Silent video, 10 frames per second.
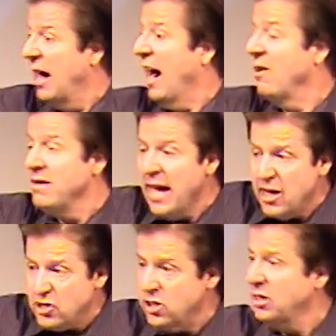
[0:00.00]
our
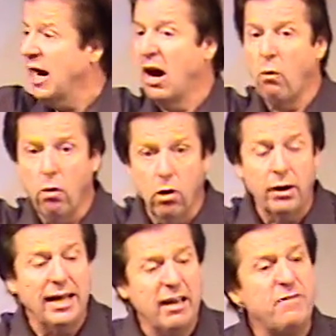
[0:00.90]
nation, our
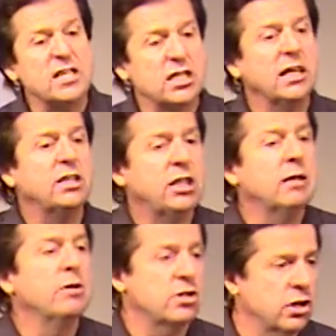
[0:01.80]
world, if it's a
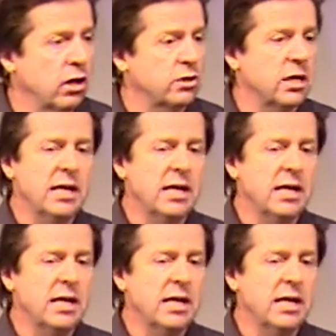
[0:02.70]
legitimate church,